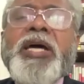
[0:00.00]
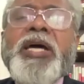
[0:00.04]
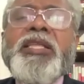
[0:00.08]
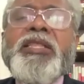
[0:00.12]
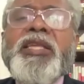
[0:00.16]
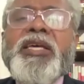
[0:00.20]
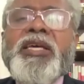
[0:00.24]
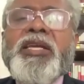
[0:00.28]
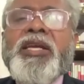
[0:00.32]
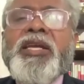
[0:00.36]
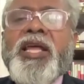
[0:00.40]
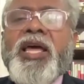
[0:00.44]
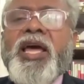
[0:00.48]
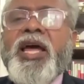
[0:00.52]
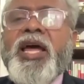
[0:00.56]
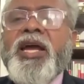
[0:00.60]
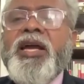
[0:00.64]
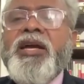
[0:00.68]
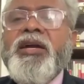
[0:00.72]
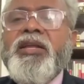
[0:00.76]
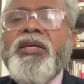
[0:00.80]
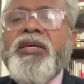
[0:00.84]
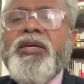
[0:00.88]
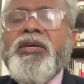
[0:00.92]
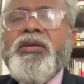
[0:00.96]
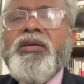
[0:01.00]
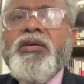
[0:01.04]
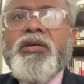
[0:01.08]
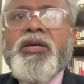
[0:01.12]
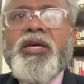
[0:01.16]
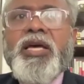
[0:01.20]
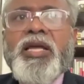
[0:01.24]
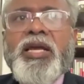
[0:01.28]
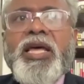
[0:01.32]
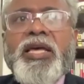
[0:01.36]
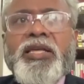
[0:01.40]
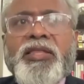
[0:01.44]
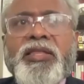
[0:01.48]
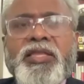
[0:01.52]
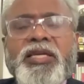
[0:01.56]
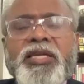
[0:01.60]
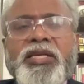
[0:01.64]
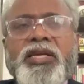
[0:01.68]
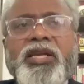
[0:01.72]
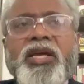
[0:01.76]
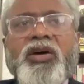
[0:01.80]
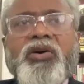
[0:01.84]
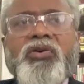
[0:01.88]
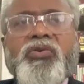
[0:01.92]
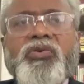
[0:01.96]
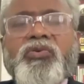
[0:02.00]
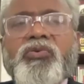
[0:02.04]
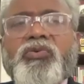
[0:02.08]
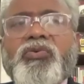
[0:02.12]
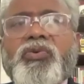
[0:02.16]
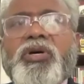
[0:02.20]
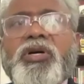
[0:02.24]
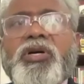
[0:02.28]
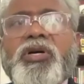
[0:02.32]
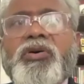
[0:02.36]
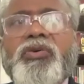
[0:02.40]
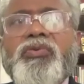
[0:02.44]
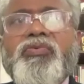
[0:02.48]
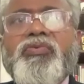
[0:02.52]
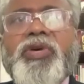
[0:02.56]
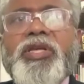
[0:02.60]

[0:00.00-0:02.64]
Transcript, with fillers: by then had, and I think now uh,